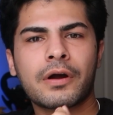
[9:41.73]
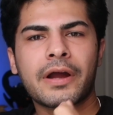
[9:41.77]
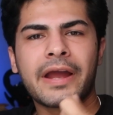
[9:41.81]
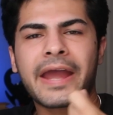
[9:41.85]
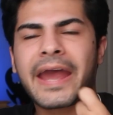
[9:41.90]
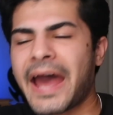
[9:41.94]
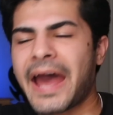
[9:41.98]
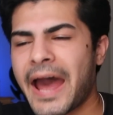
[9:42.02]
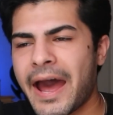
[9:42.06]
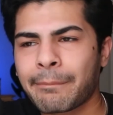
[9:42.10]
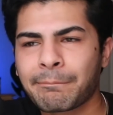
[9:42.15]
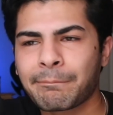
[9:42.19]

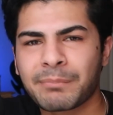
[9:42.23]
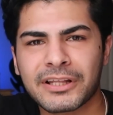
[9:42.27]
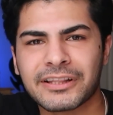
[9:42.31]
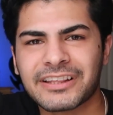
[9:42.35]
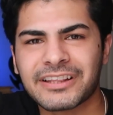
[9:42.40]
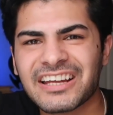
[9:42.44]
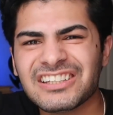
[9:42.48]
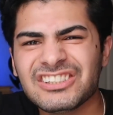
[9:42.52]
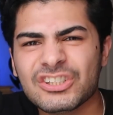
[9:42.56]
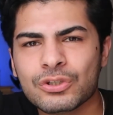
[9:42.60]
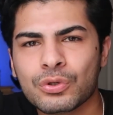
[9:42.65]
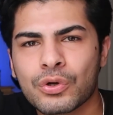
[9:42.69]
happy
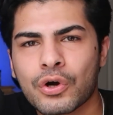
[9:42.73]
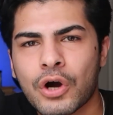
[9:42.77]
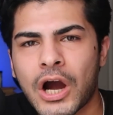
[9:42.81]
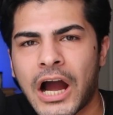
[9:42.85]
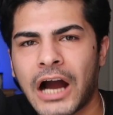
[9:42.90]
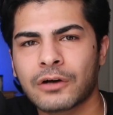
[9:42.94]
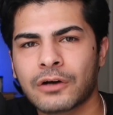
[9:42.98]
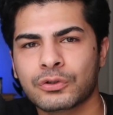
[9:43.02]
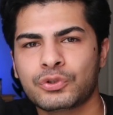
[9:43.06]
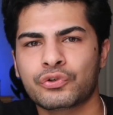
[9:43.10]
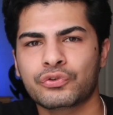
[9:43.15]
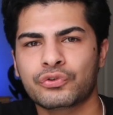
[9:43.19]
that you know
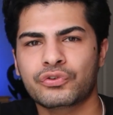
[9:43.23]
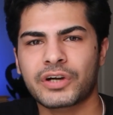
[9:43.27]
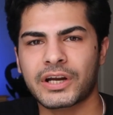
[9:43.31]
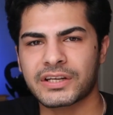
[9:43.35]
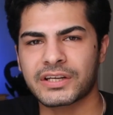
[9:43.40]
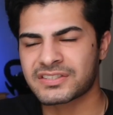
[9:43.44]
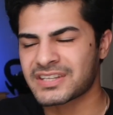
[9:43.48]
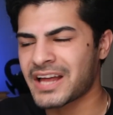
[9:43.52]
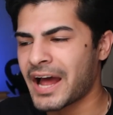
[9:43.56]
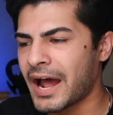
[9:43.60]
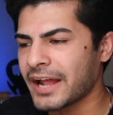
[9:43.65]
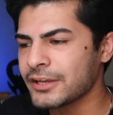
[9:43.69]
how to
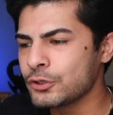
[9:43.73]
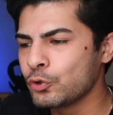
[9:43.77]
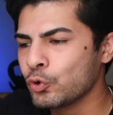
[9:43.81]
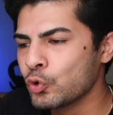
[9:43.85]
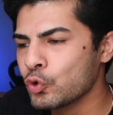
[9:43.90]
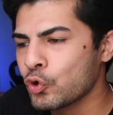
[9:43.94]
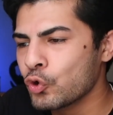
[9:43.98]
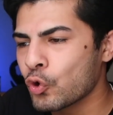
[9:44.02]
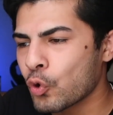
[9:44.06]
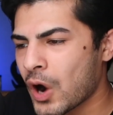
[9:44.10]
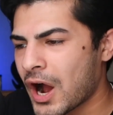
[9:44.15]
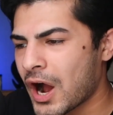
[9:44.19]
dress.
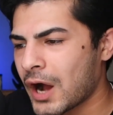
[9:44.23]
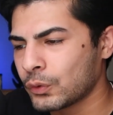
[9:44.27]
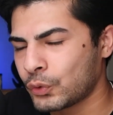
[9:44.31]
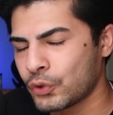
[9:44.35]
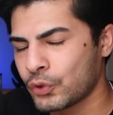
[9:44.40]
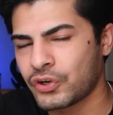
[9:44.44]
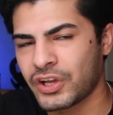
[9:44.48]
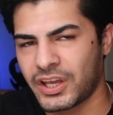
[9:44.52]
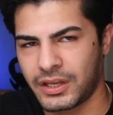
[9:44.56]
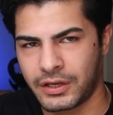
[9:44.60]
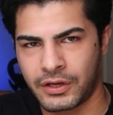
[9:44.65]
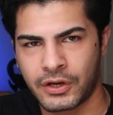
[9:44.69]
You know how
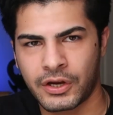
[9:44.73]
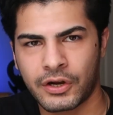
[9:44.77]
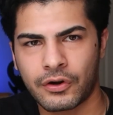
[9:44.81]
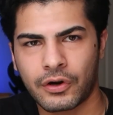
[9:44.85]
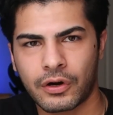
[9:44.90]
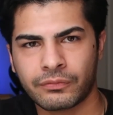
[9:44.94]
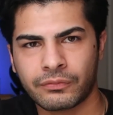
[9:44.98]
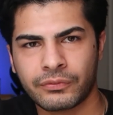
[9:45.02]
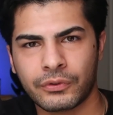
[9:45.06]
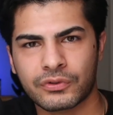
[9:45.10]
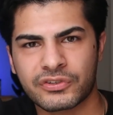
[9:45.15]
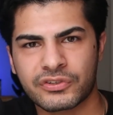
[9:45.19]
to take care
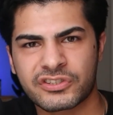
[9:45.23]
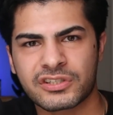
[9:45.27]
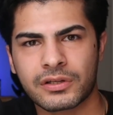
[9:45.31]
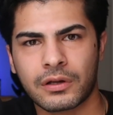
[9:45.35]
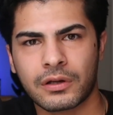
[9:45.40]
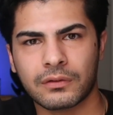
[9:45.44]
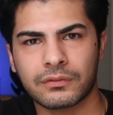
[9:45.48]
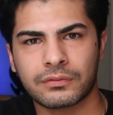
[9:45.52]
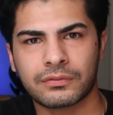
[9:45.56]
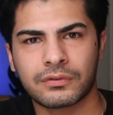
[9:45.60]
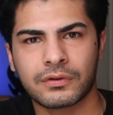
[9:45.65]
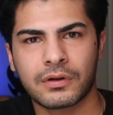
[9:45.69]
of
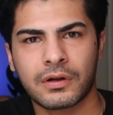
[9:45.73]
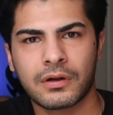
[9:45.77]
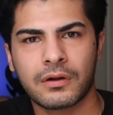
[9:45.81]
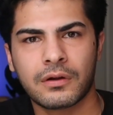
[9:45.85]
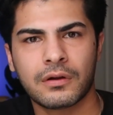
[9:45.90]
yourself.